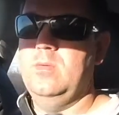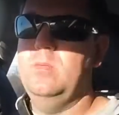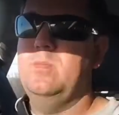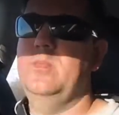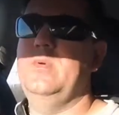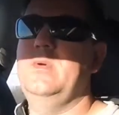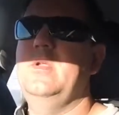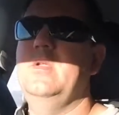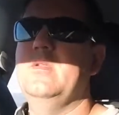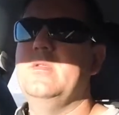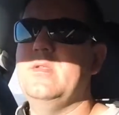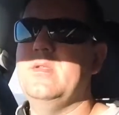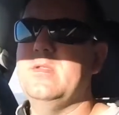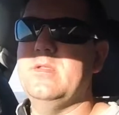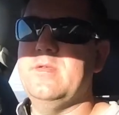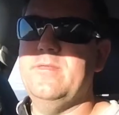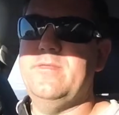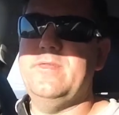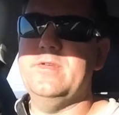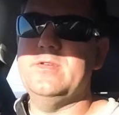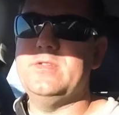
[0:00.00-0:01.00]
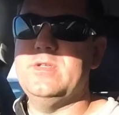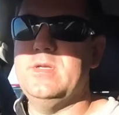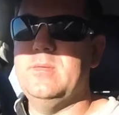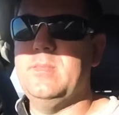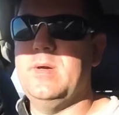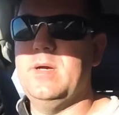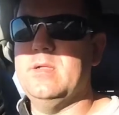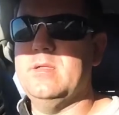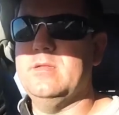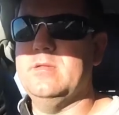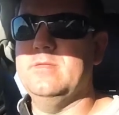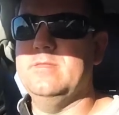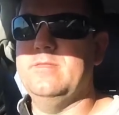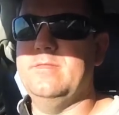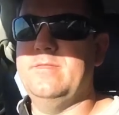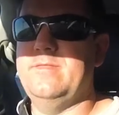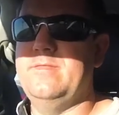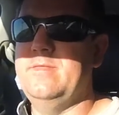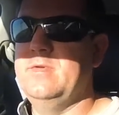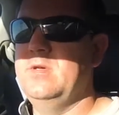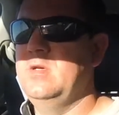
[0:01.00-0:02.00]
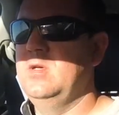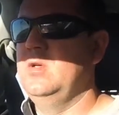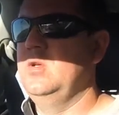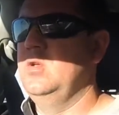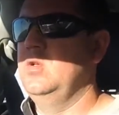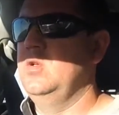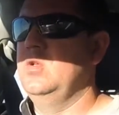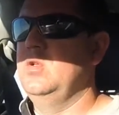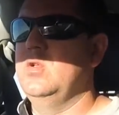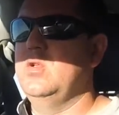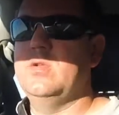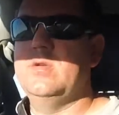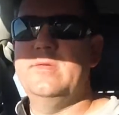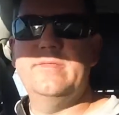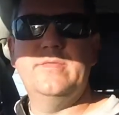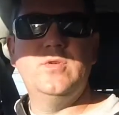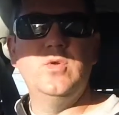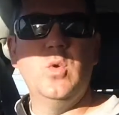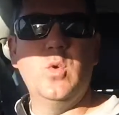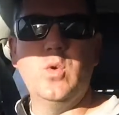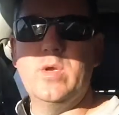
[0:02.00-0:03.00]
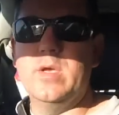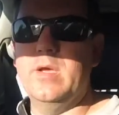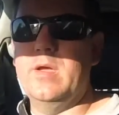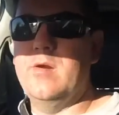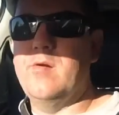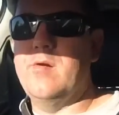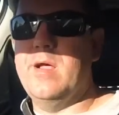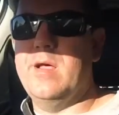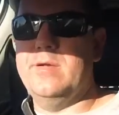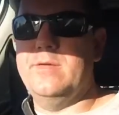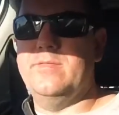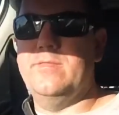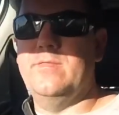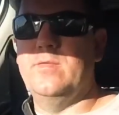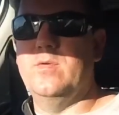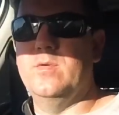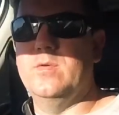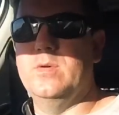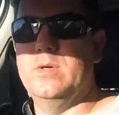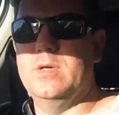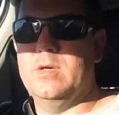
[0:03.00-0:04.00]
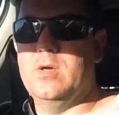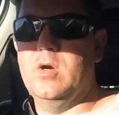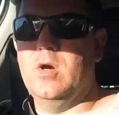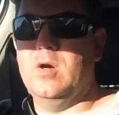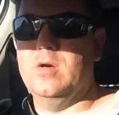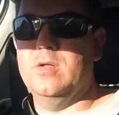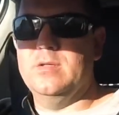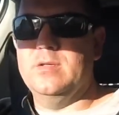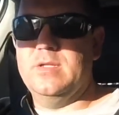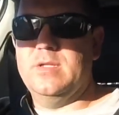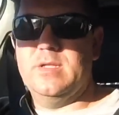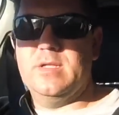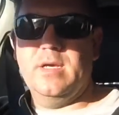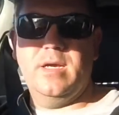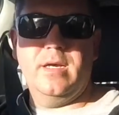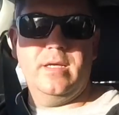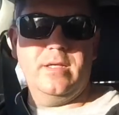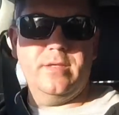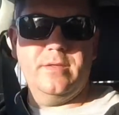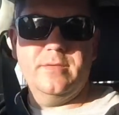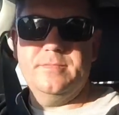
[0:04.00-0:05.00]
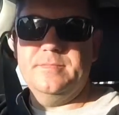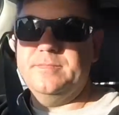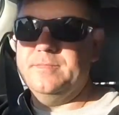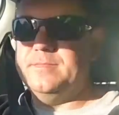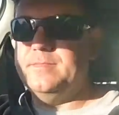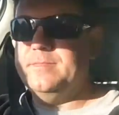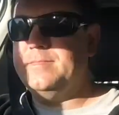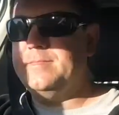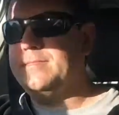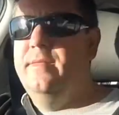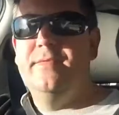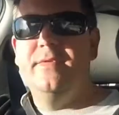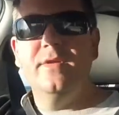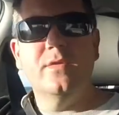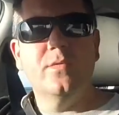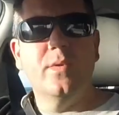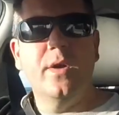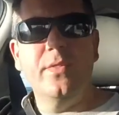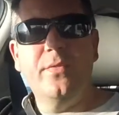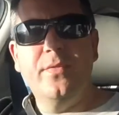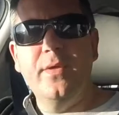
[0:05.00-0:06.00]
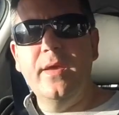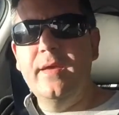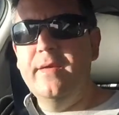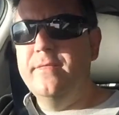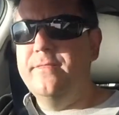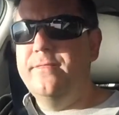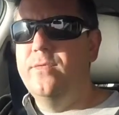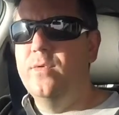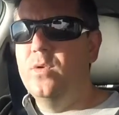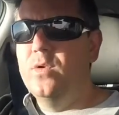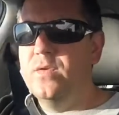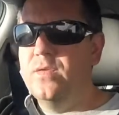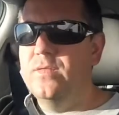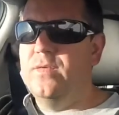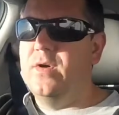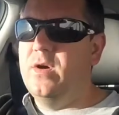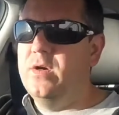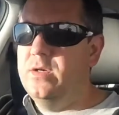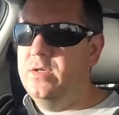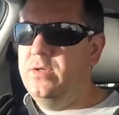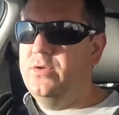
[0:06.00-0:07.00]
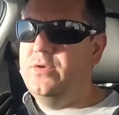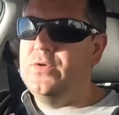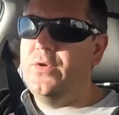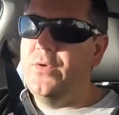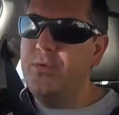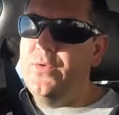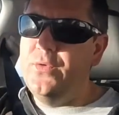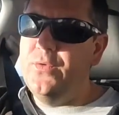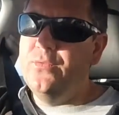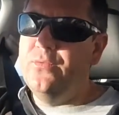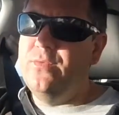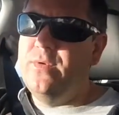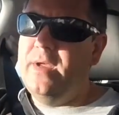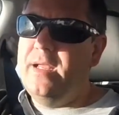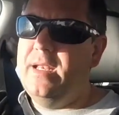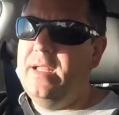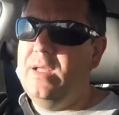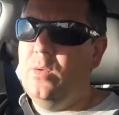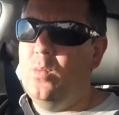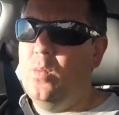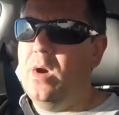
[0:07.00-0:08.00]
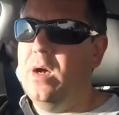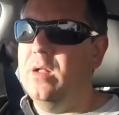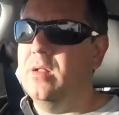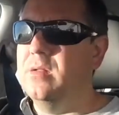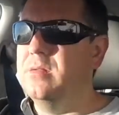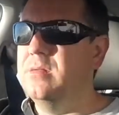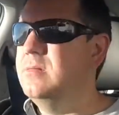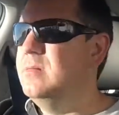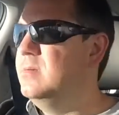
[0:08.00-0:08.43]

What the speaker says: produces sufficient amounts of sort of torque and grunt for a car this size. There's one thing Volkswagen do really well.